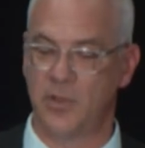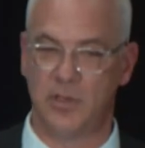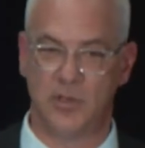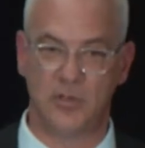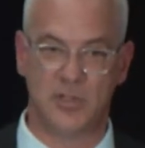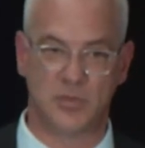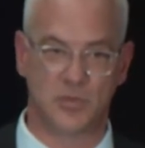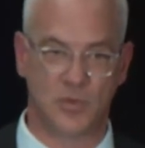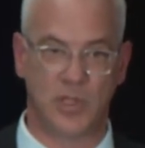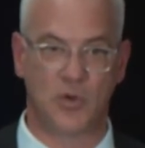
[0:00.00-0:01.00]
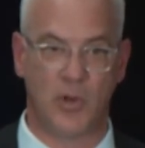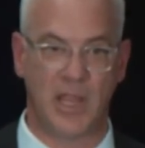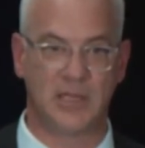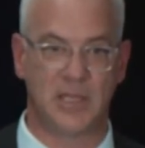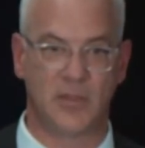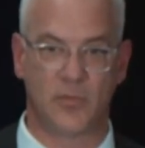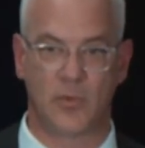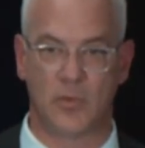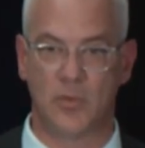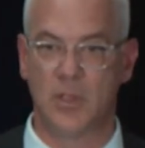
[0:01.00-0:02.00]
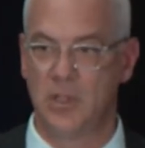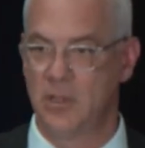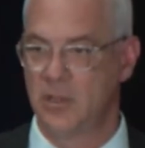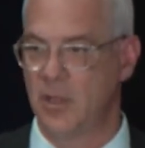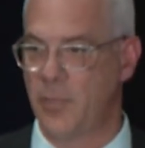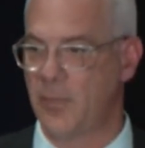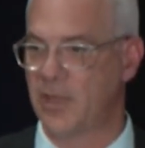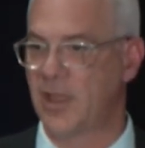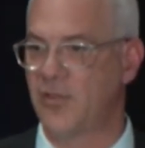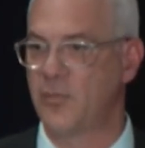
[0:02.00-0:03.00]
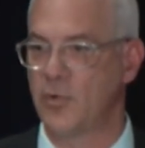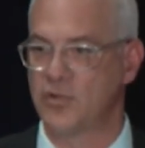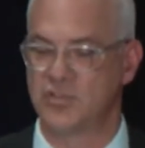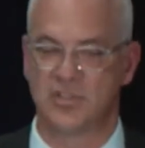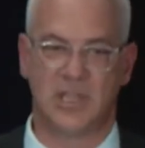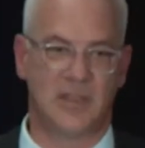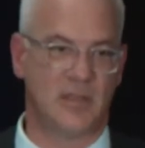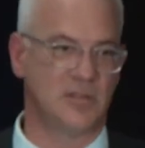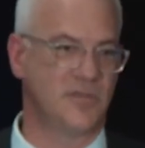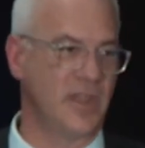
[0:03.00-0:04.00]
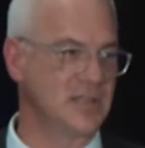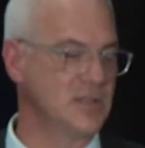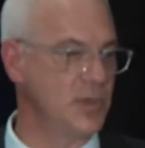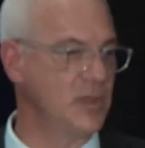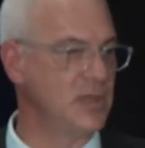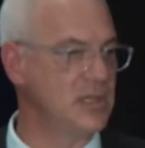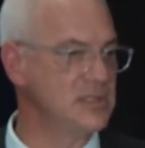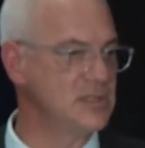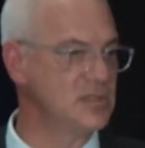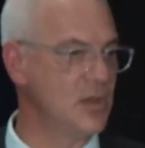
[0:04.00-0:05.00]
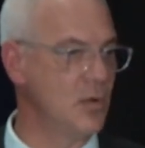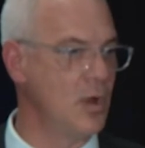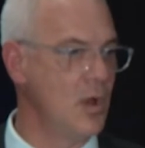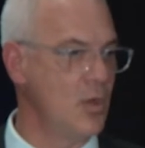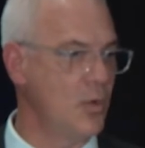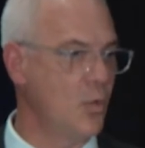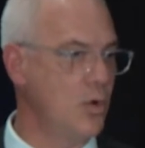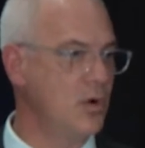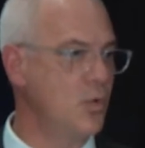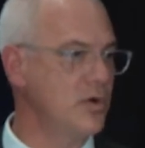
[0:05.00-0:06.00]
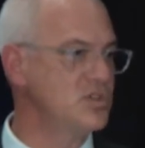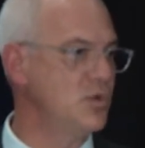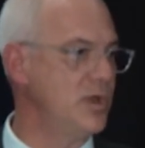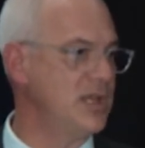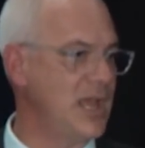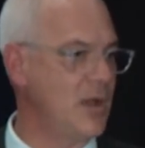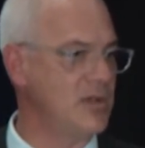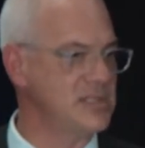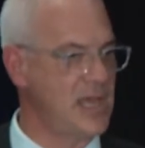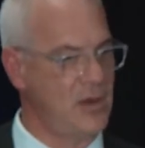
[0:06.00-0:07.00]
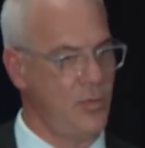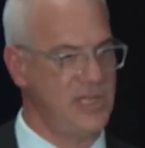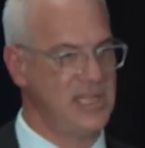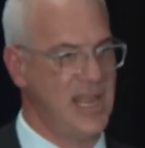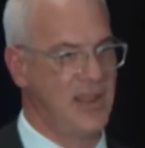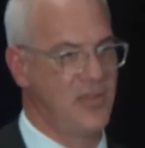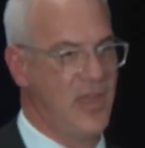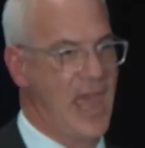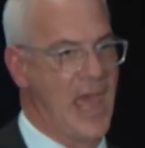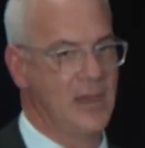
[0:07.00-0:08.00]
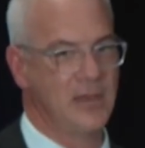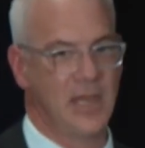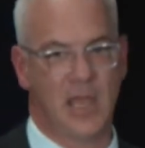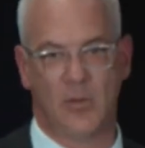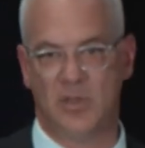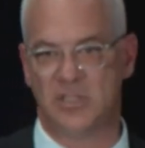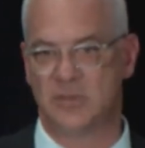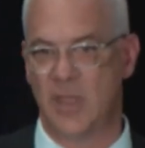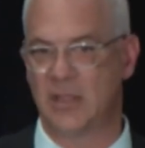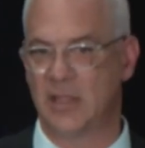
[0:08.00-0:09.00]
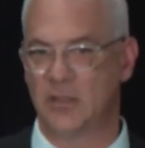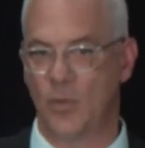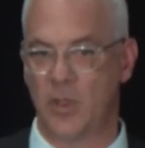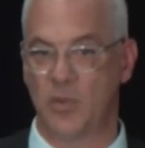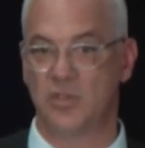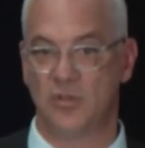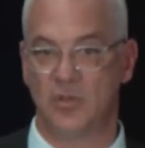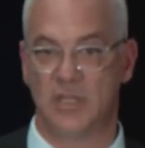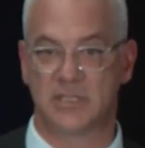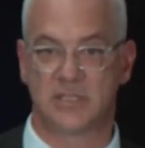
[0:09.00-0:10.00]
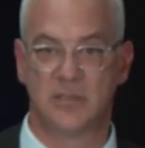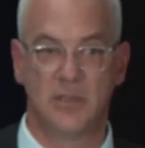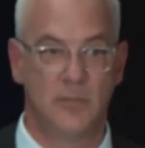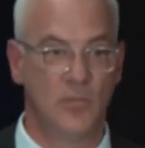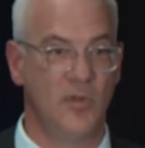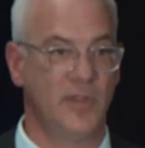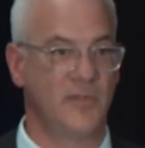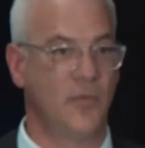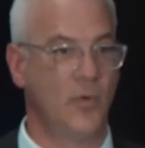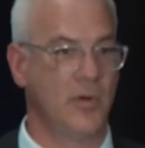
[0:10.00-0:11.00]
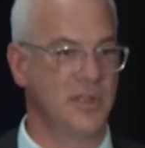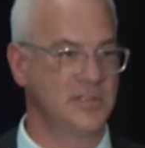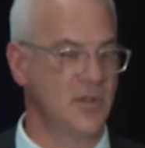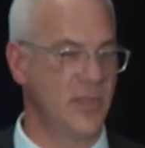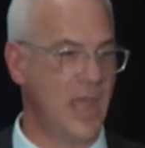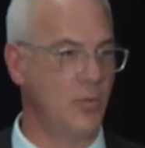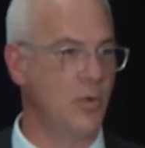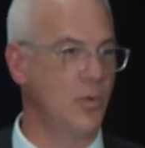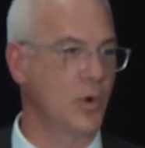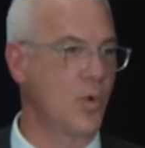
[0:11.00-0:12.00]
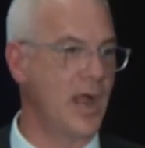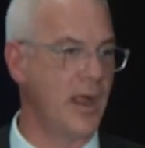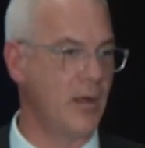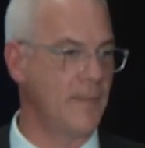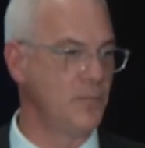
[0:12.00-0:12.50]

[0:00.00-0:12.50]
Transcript: to do this, was really granted through the public health emergency and those flexibilities. And so the work we're doing now is how do we take that and how do we just make that the way we do this moving forward. And so that will require